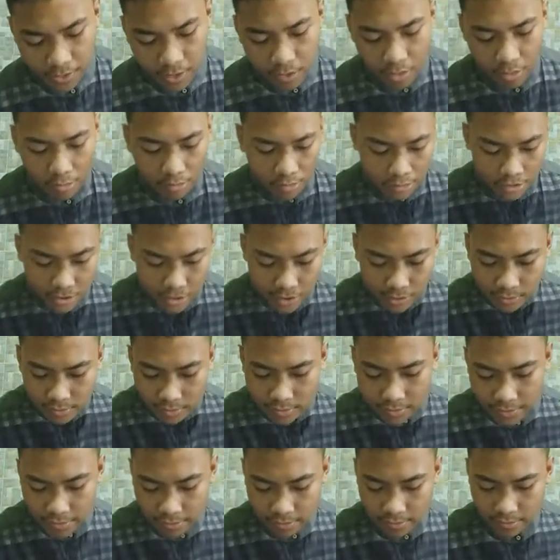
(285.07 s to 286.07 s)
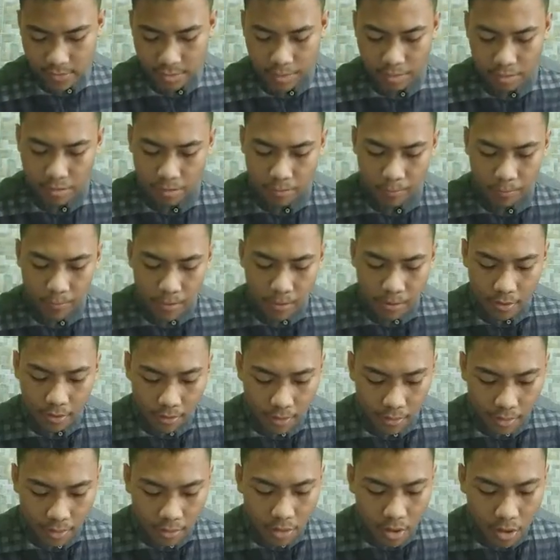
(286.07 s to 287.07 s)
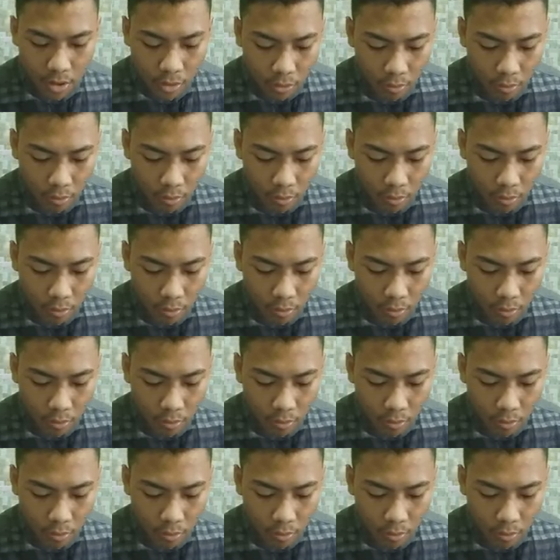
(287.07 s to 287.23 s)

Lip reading: So the children careless to parents'